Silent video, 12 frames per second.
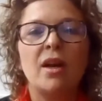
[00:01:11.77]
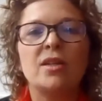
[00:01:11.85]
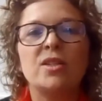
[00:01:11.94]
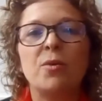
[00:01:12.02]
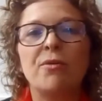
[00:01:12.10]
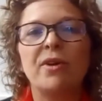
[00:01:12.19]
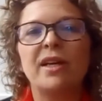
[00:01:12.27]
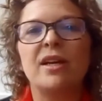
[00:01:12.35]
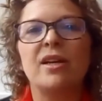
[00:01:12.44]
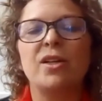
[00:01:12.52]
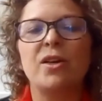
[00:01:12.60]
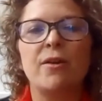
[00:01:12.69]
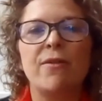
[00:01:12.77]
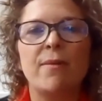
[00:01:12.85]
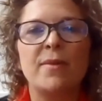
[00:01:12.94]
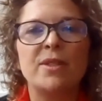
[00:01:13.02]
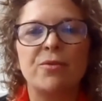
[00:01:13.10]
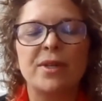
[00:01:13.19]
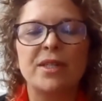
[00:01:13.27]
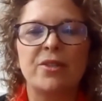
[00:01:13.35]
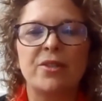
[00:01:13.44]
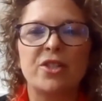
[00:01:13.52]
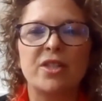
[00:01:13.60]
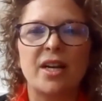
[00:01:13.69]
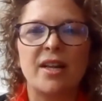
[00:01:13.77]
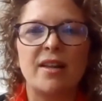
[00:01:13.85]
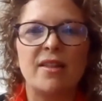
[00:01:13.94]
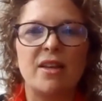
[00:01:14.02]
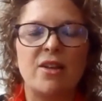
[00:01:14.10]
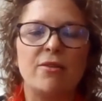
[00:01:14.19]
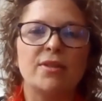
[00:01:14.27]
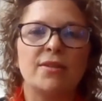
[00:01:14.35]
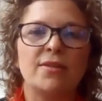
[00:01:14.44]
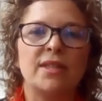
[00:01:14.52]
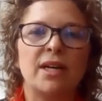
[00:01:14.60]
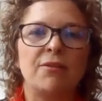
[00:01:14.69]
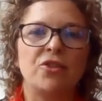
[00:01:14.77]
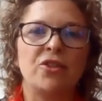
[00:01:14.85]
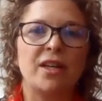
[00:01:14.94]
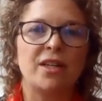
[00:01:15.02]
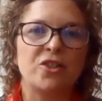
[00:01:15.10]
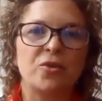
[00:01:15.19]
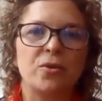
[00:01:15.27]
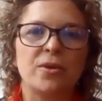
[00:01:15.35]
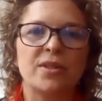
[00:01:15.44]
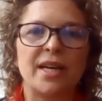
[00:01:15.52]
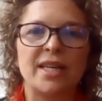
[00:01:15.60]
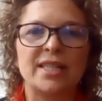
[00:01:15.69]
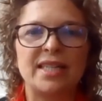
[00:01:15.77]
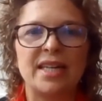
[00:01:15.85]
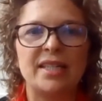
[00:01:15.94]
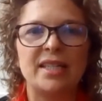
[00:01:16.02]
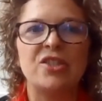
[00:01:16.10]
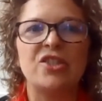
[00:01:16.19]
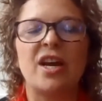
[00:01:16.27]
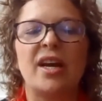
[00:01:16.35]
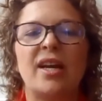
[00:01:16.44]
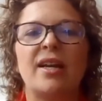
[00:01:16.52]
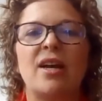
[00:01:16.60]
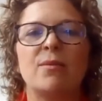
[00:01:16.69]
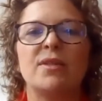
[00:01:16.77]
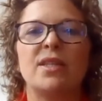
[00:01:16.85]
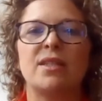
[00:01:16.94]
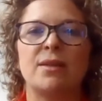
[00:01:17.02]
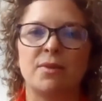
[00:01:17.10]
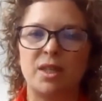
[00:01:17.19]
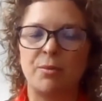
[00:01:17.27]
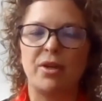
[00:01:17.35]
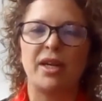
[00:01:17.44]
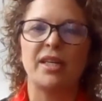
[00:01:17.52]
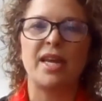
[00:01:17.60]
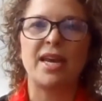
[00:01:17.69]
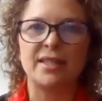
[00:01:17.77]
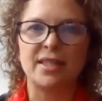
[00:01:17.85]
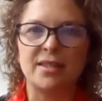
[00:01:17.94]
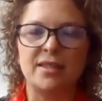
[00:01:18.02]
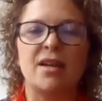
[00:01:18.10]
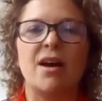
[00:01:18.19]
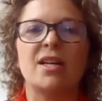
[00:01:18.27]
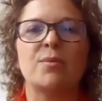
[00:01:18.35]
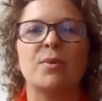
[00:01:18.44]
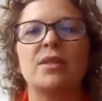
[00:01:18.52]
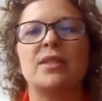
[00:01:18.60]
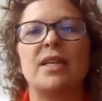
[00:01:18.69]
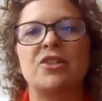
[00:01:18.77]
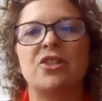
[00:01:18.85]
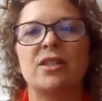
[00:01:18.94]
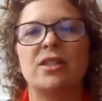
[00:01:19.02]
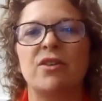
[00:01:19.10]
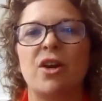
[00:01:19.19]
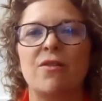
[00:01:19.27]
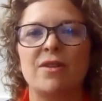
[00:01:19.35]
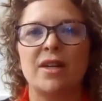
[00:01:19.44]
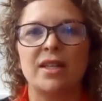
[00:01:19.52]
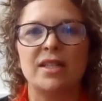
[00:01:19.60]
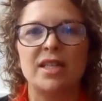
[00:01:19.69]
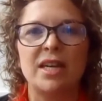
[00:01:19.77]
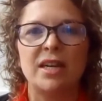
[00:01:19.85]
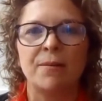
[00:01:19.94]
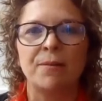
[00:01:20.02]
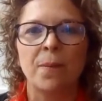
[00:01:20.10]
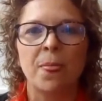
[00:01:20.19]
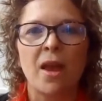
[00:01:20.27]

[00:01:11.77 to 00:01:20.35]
So we really concluded from this research study that the use of self-triage tools like C19 Check can help systems to predict cases and hospitalizations of COVID-19.